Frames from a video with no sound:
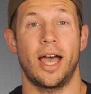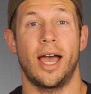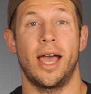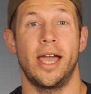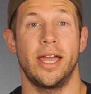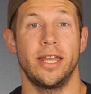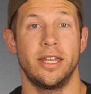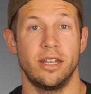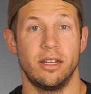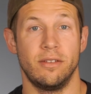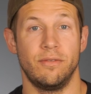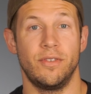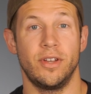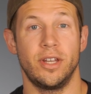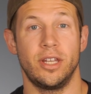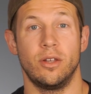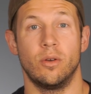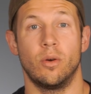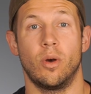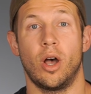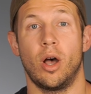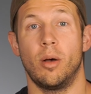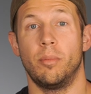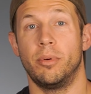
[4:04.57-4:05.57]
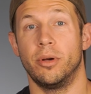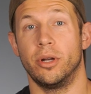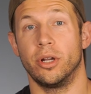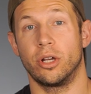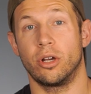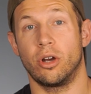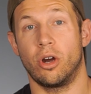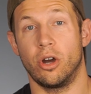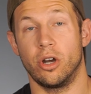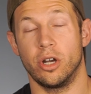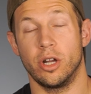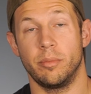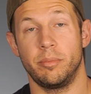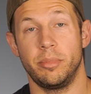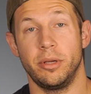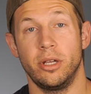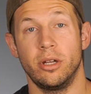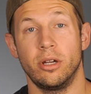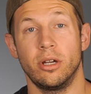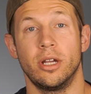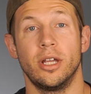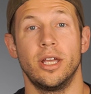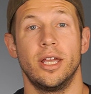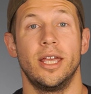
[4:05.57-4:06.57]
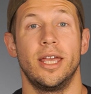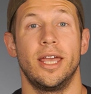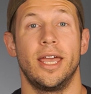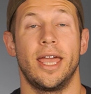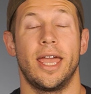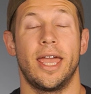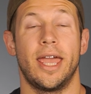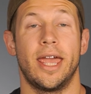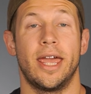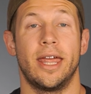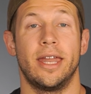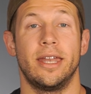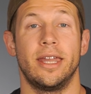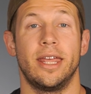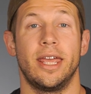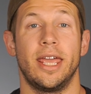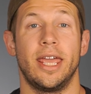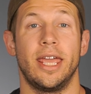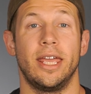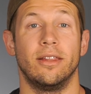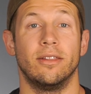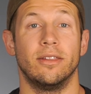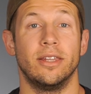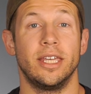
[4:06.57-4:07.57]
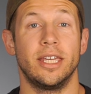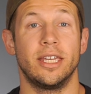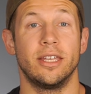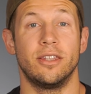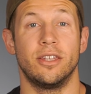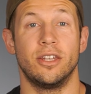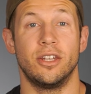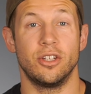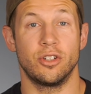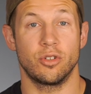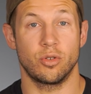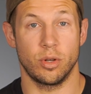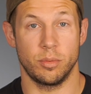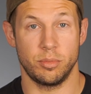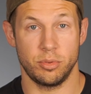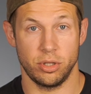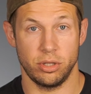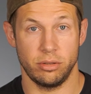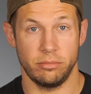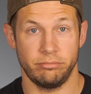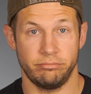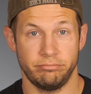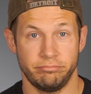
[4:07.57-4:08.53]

I did a video. I'll put a card up here and a link in the description.